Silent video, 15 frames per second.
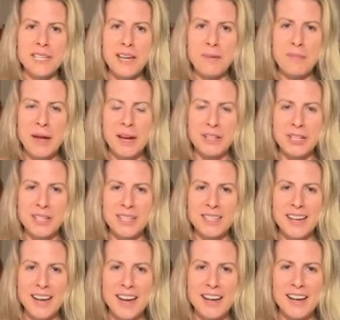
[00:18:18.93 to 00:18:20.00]
to get matching
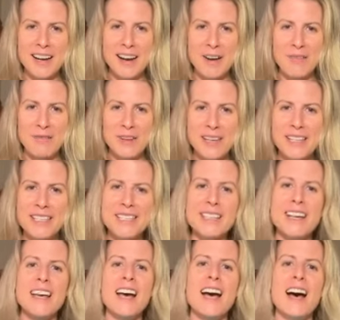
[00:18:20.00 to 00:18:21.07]
Zyia outfits,
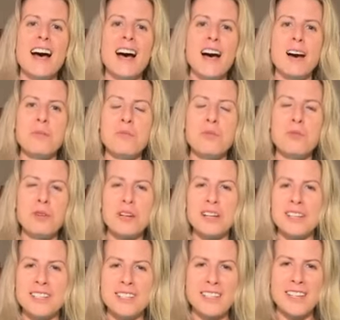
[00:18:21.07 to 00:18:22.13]
um, or you
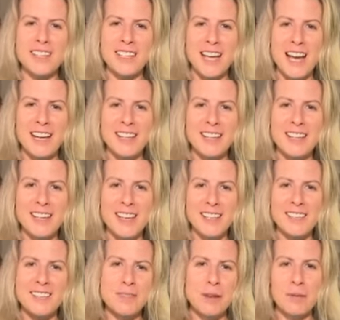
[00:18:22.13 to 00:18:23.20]
could just get dad and
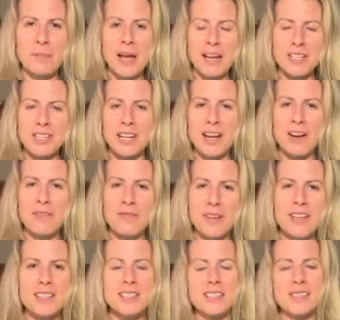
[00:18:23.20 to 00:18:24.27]
kids like matching
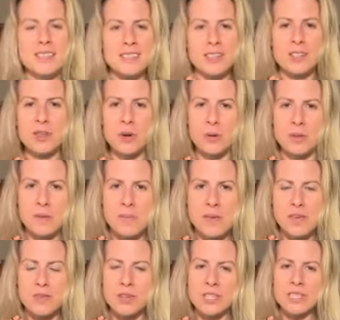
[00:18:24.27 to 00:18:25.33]
outfits. And this could totally be
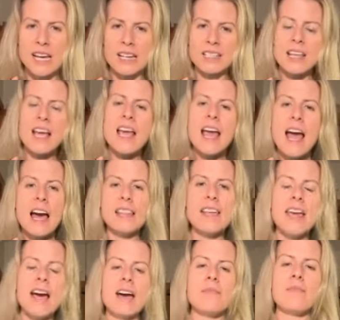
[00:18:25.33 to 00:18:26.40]
unisex. And
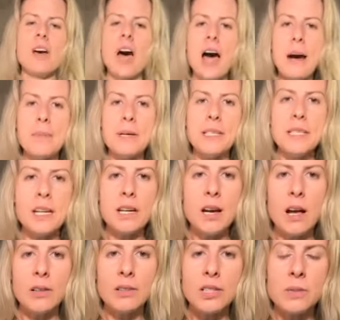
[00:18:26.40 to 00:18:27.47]
they have the opposite
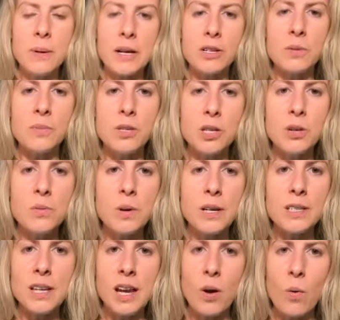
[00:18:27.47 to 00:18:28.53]
color spectrum too, where
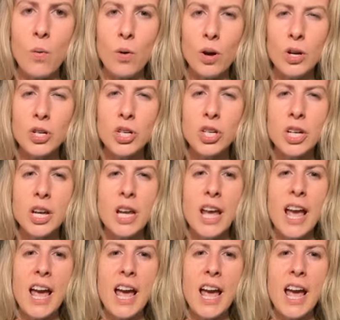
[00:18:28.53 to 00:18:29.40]
it's like orange,